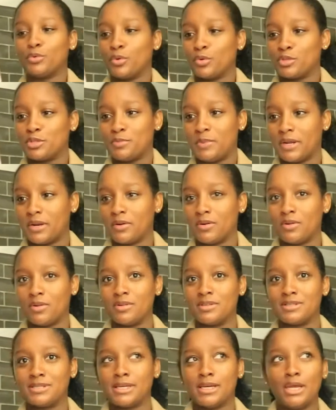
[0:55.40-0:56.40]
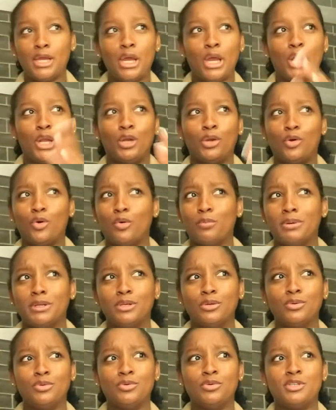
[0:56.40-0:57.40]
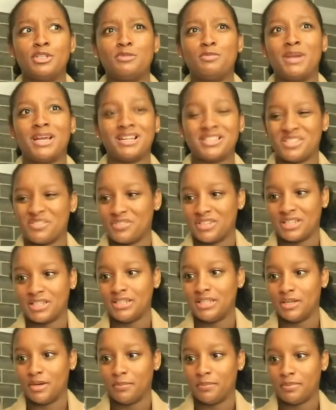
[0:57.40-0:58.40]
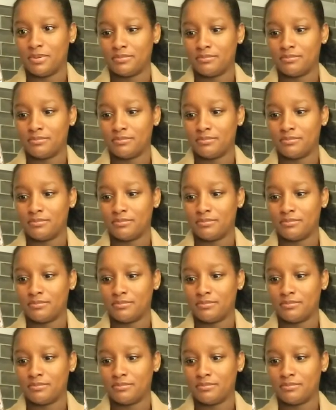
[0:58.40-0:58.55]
rose petals, no balloons because of the cleanup.